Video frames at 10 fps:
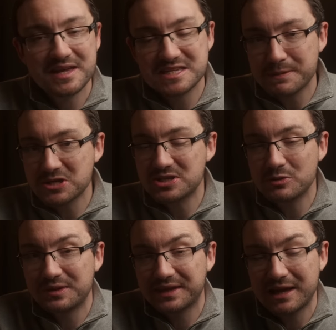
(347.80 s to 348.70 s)
especially
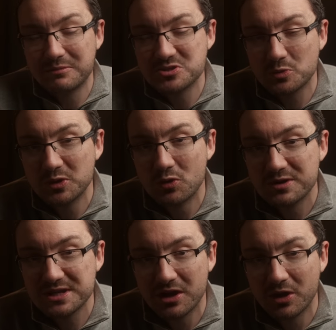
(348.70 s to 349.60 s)
when the cameras that we
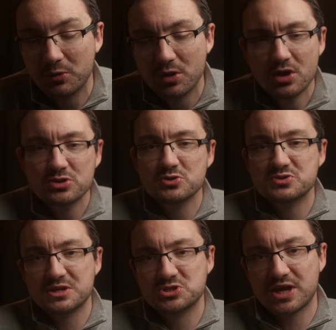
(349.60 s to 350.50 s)
already own do
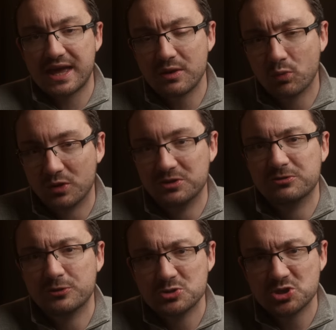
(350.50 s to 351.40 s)
such a
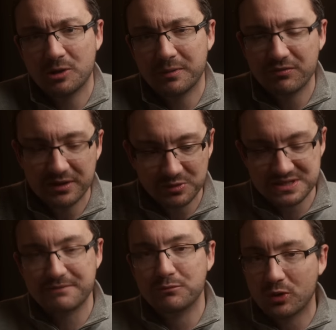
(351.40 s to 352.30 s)
wonderful job. I really want
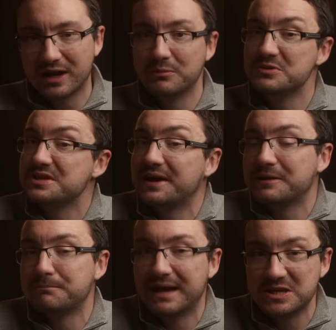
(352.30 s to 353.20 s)
to have more cameras that I
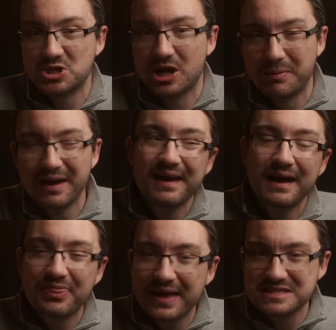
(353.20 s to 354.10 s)
can match up,
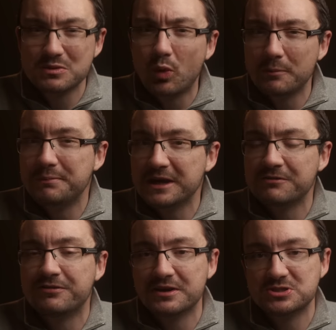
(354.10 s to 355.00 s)
and that's the one big
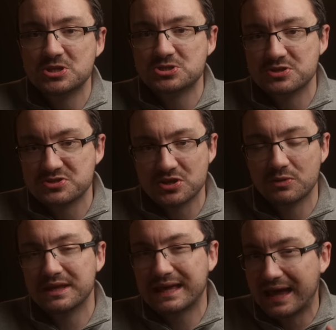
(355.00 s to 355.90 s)
advantage that
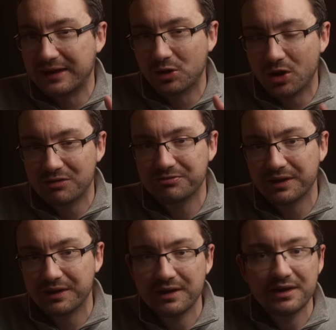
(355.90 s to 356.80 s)
Sony can
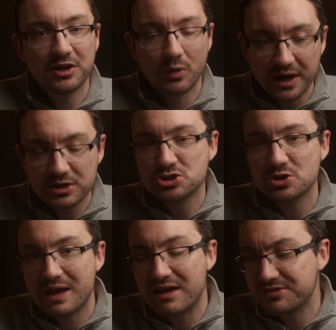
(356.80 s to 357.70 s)
offer. You know, I can
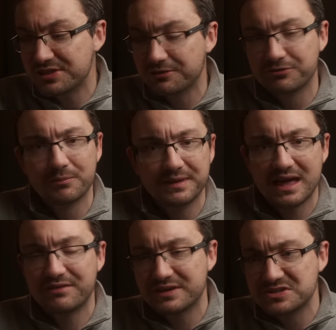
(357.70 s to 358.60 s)
shoot everything from the
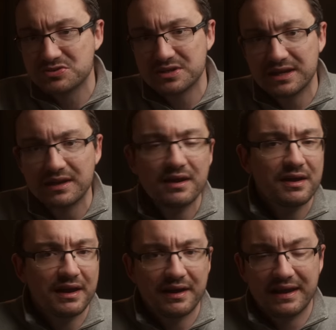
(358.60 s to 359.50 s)
F X three,
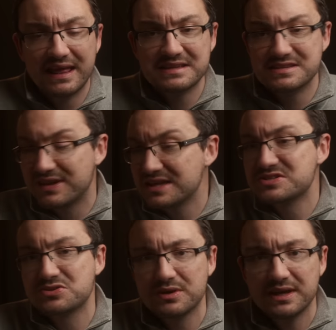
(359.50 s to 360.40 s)
uh, an A seven
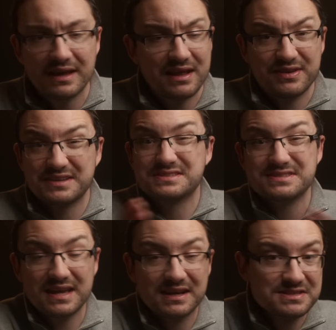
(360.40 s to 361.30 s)
S three, an F X
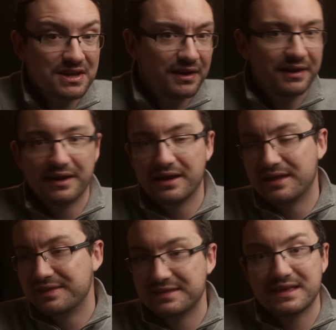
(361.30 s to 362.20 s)
six, uh,
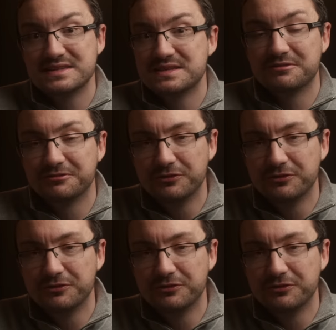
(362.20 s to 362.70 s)
and then the A seven